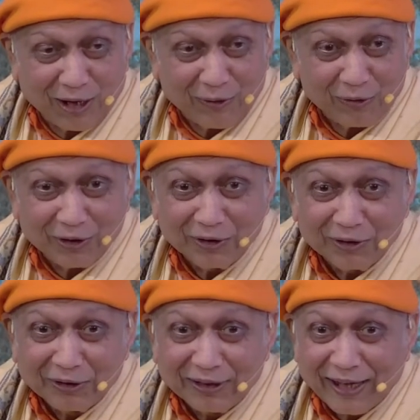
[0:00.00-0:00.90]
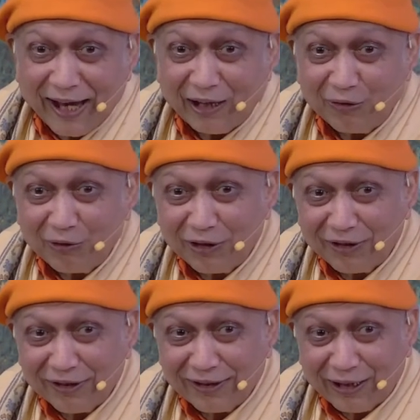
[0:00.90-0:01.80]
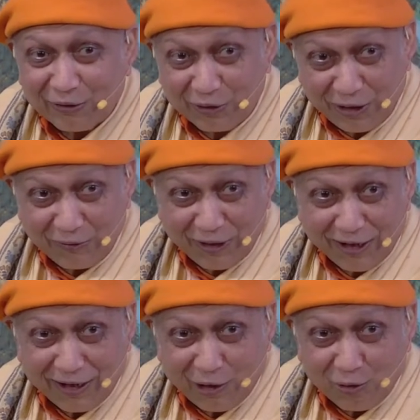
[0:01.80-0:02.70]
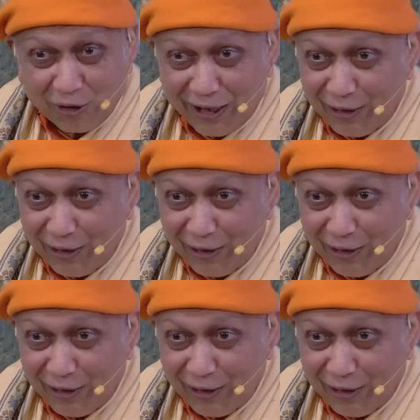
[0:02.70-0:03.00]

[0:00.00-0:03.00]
Now, how that which is everywhere,